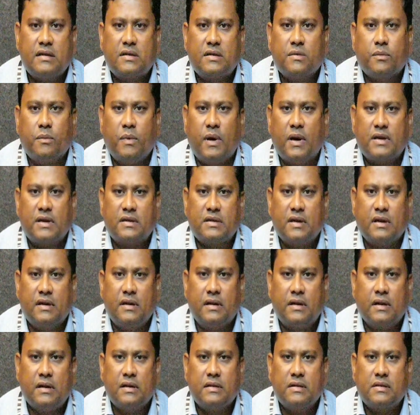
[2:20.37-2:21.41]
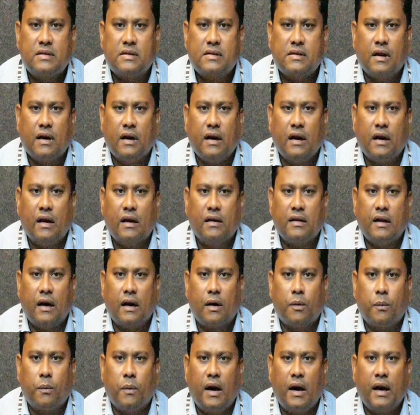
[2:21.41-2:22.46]
one sentence, that
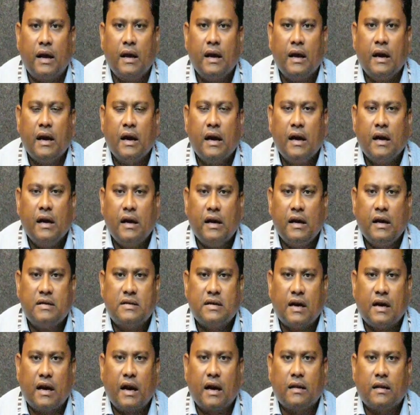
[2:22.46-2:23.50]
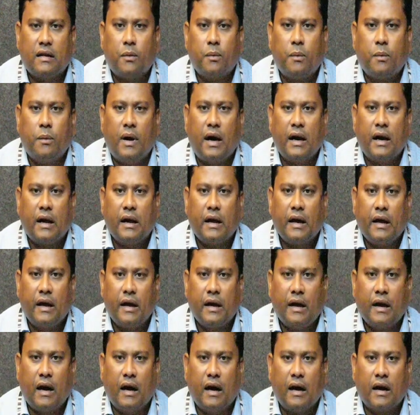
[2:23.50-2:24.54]
word is another word,
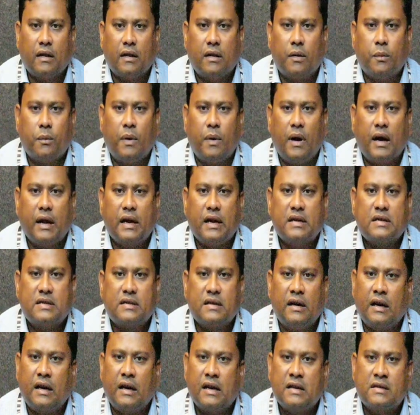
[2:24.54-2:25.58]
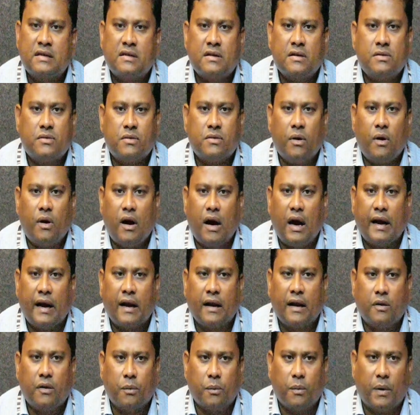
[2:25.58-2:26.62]
another word, and sentence is so
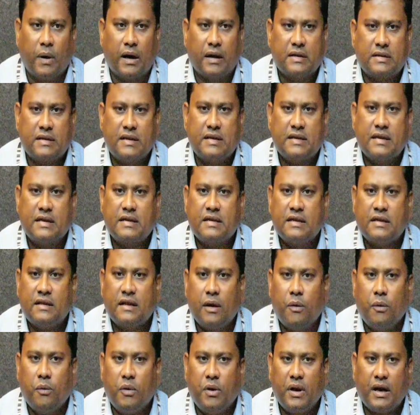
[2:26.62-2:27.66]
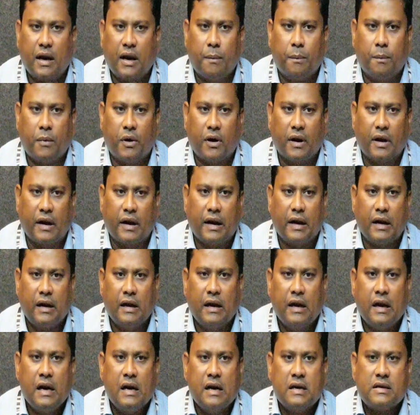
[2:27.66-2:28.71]
another word. This is in the unigram model.
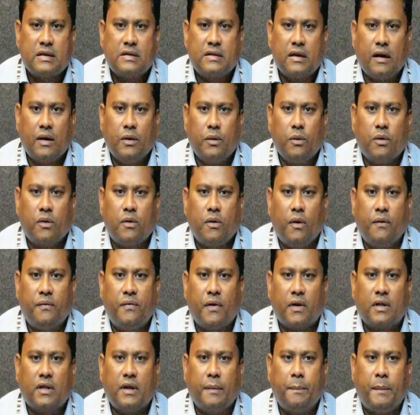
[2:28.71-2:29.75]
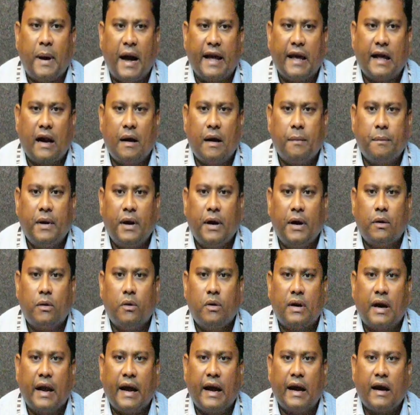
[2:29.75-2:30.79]
So you will go for the bigram, it
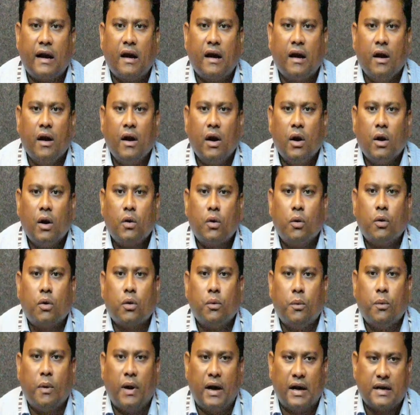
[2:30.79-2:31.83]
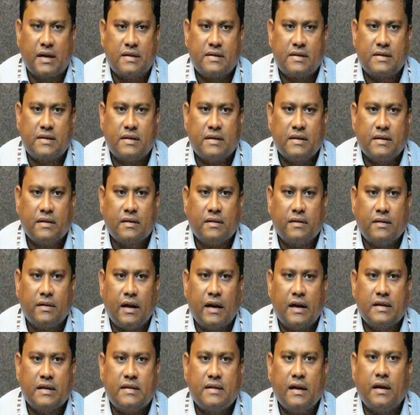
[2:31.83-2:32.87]
will take 2 words, that
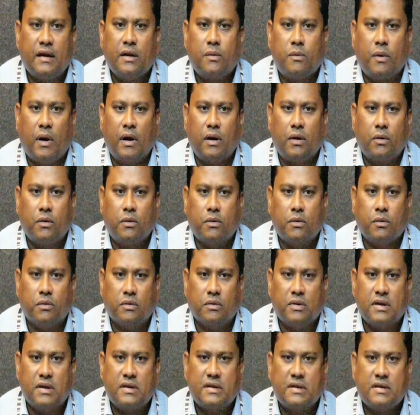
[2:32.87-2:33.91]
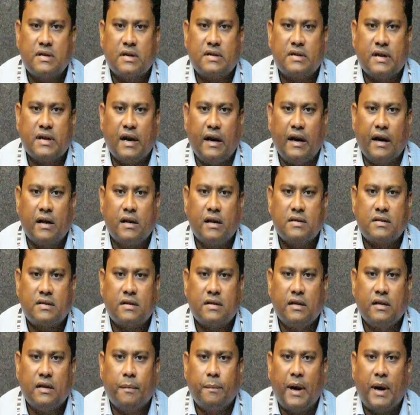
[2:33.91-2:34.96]
is n equal to 2. This is a sentence
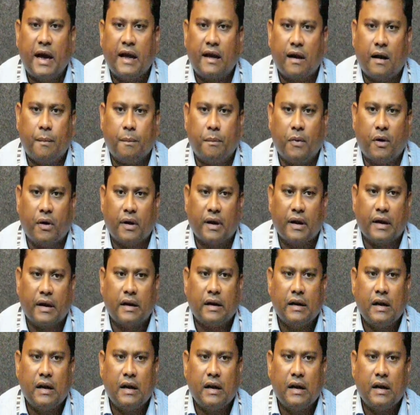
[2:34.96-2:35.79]
in the bigram model.